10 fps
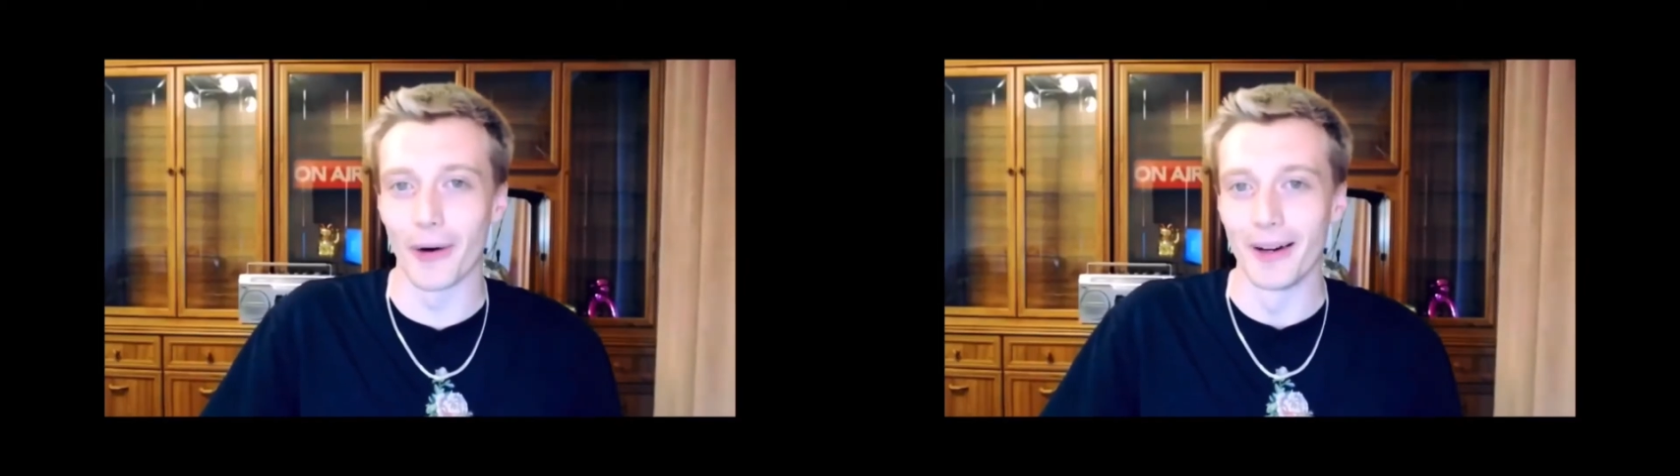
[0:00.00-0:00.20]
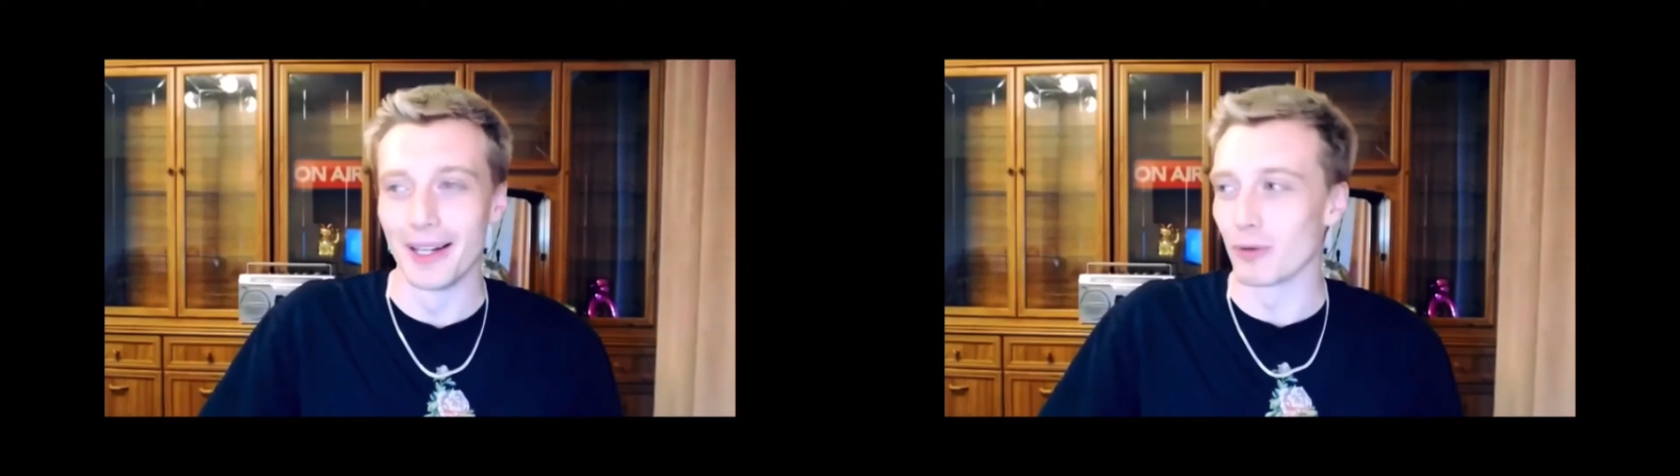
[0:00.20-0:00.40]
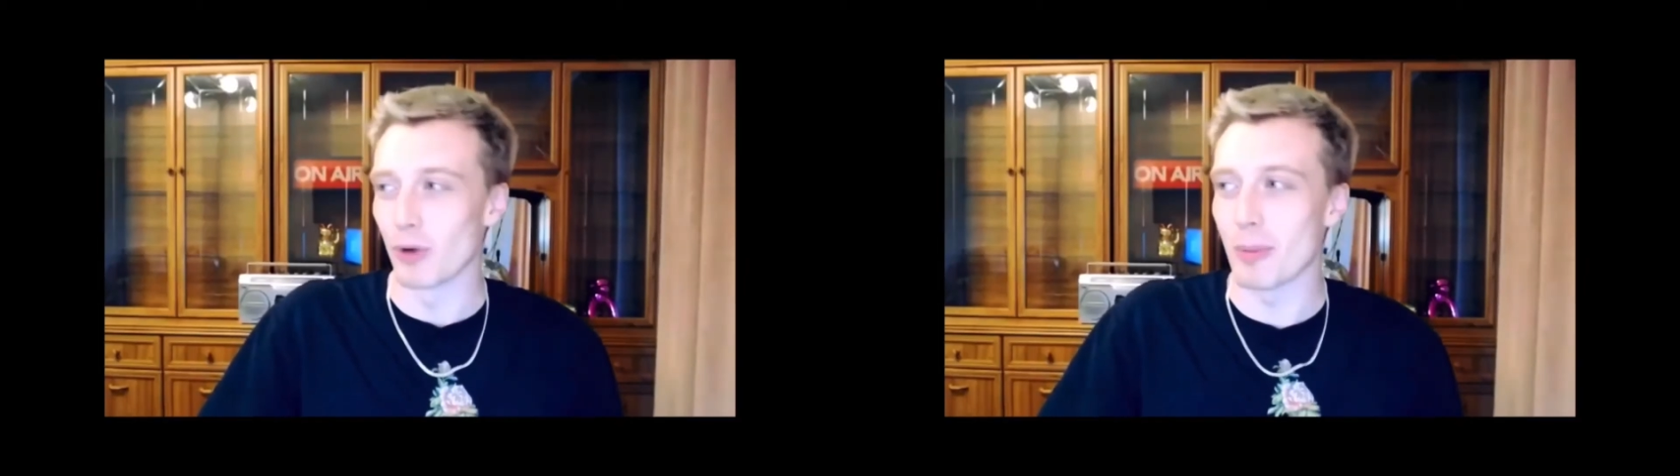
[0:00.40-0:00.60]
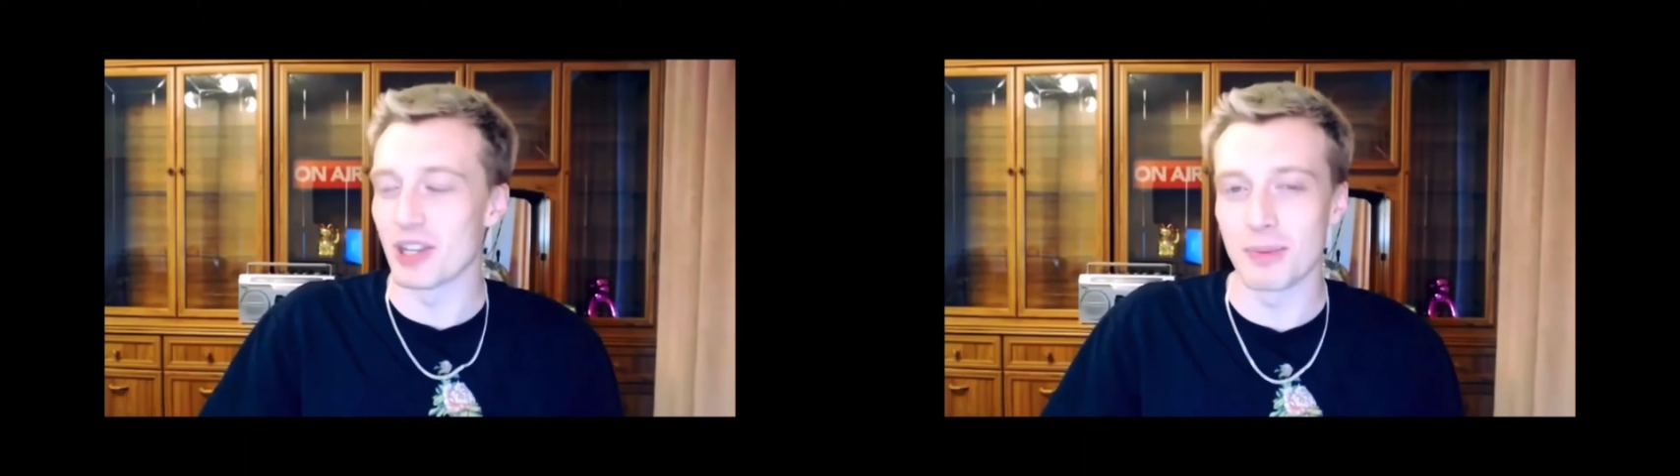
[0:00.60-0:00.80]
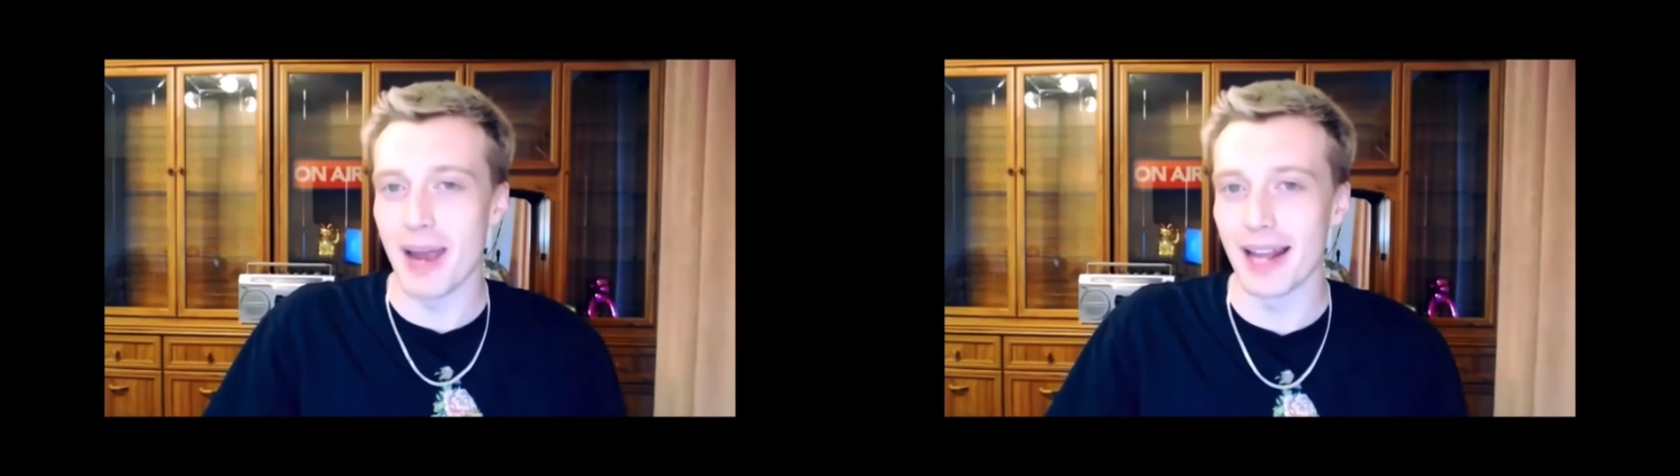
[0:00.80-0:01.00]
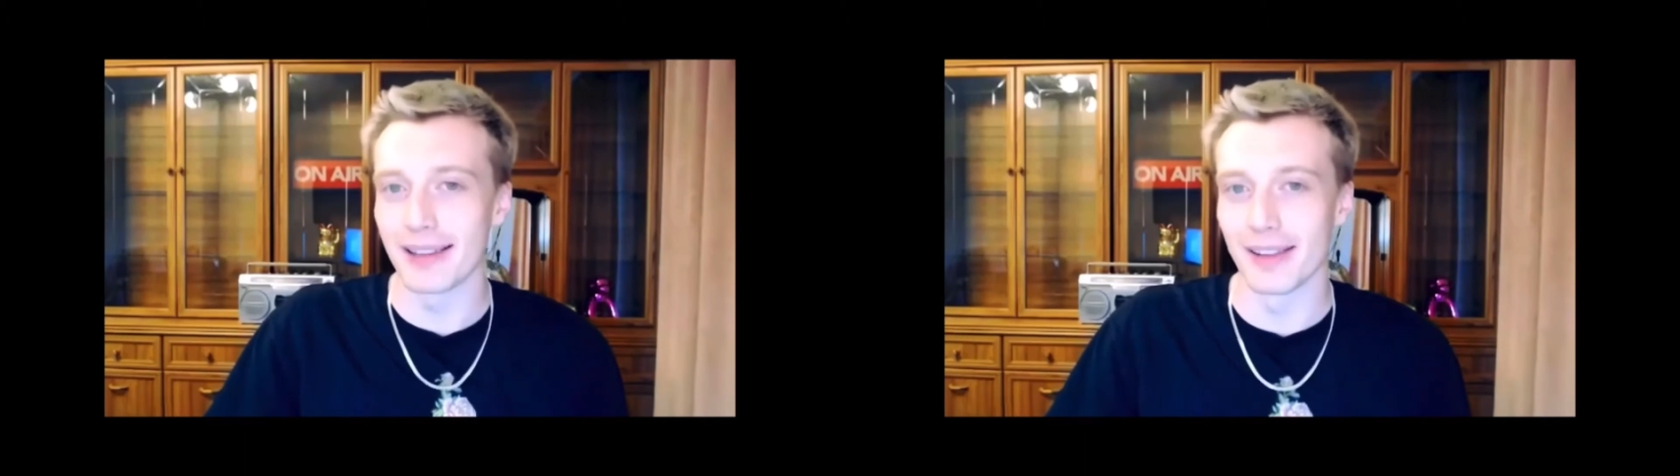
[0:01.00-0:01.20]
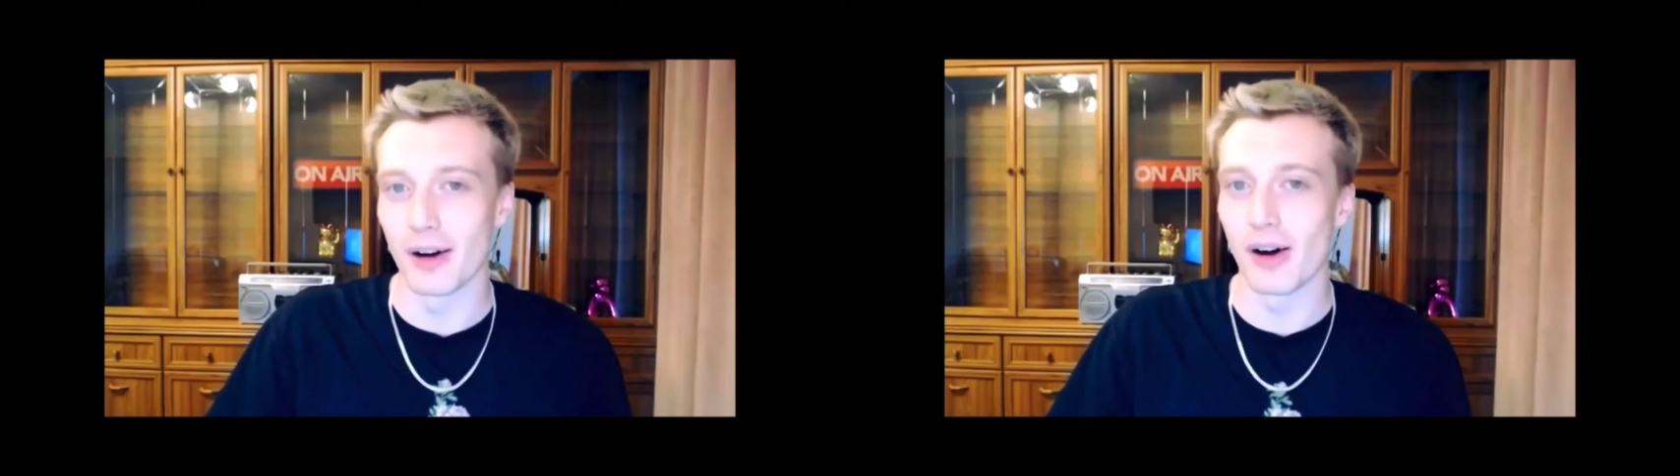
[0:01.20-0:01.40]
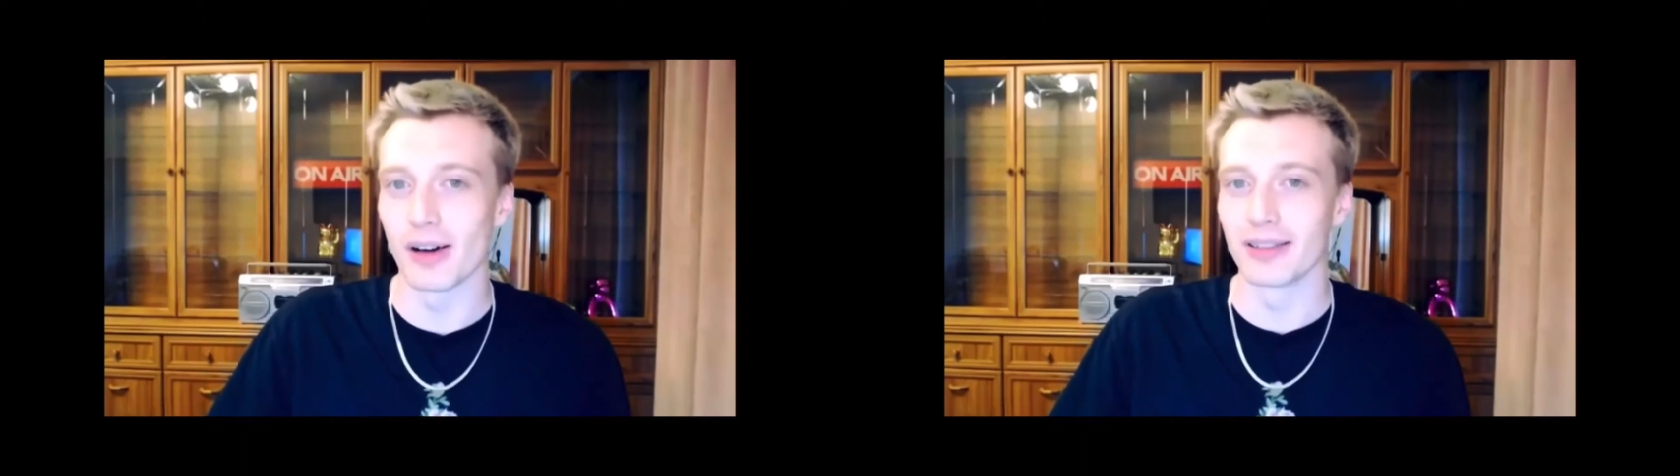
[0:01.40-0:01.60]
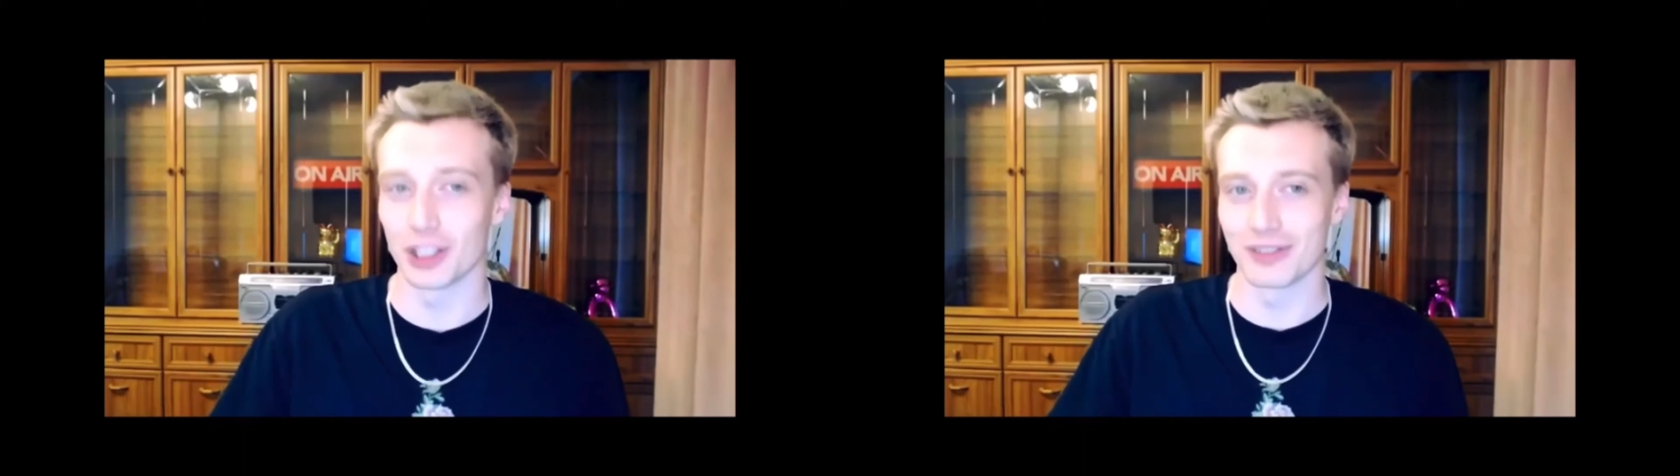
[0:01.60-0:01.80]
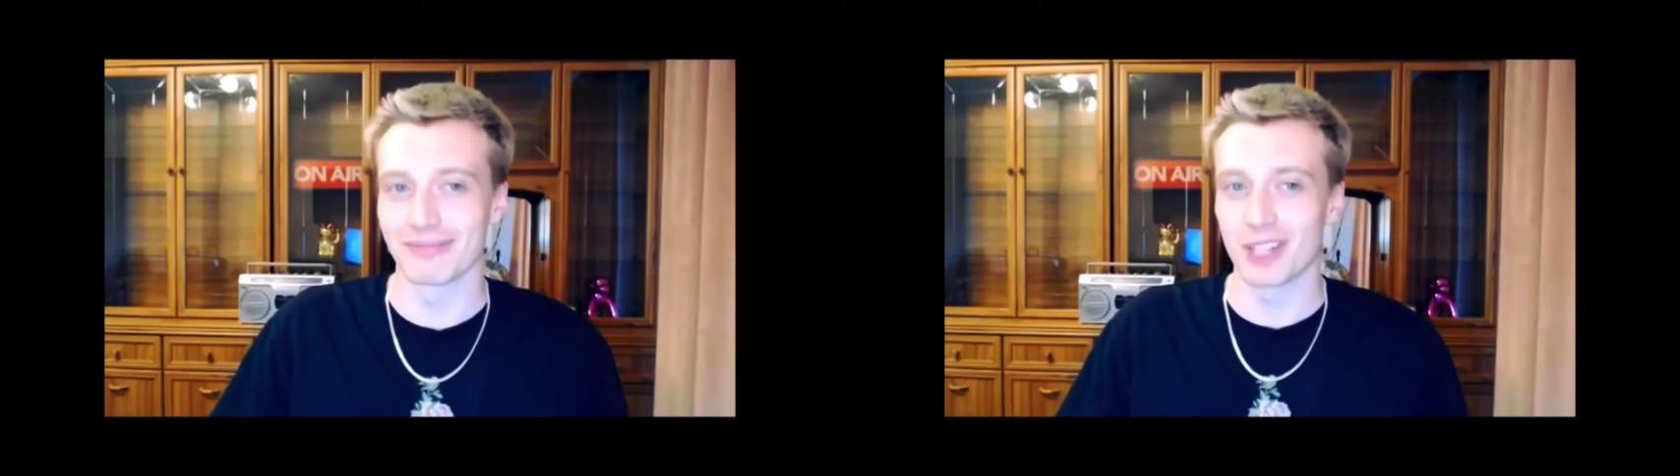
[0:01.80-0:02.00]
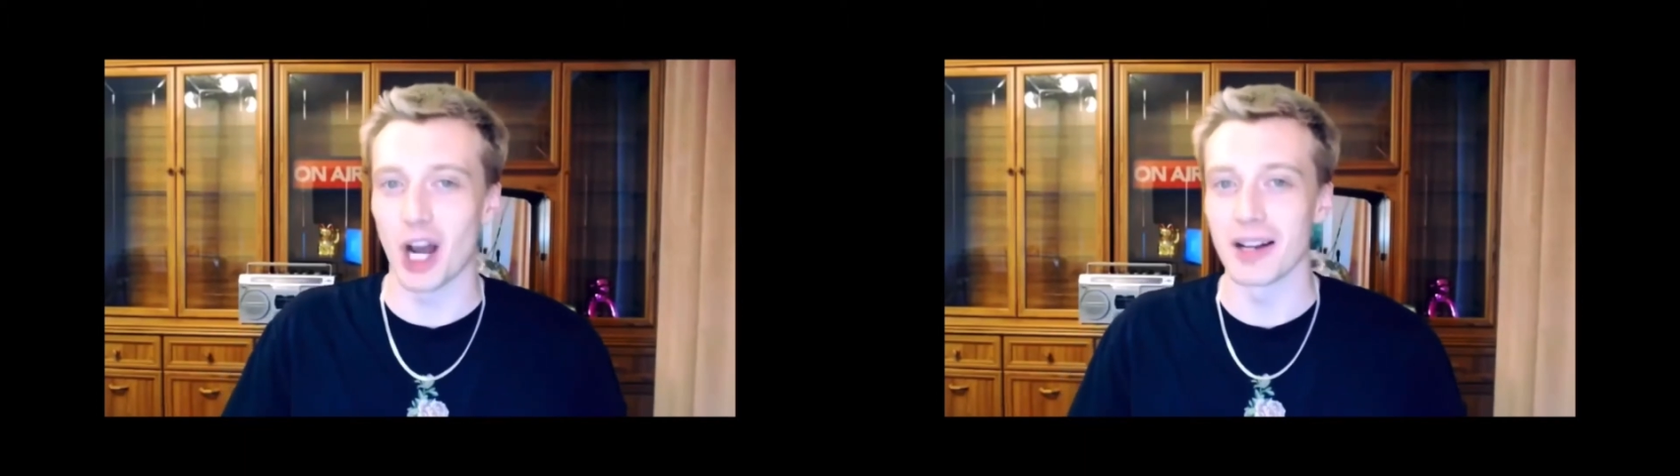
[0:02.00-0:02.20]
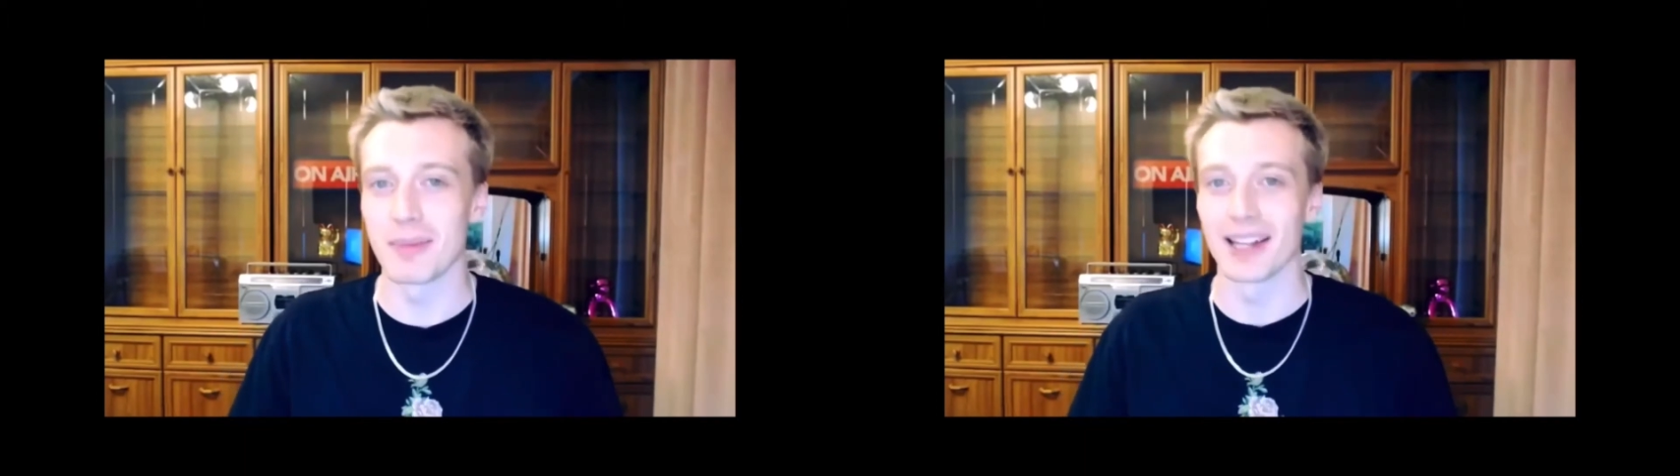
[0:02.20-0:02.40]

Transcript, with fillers: Robert Smith or just Cardi B.